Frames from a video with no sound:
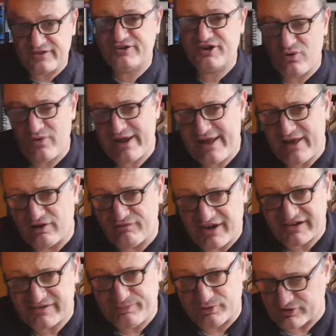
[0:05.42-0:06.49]
the Tyranny of
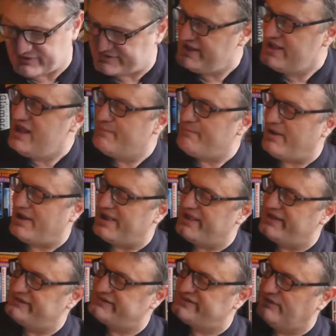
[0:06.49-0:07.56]
Experts by
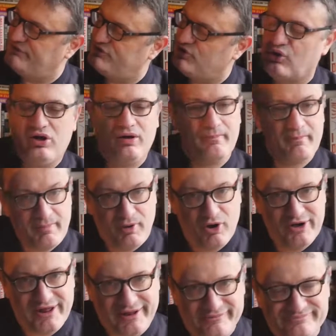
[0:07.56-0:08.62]
Salvatore
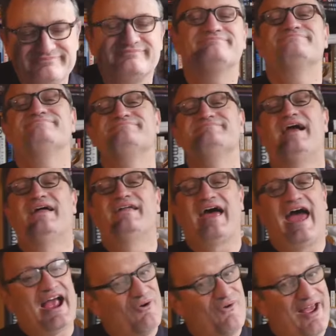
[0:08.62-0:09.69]
Babones.
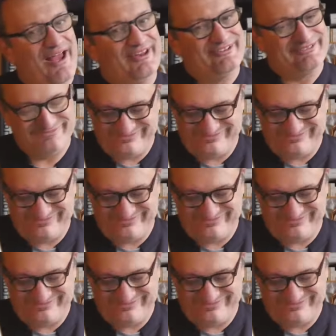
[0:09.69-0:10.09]
Hang around.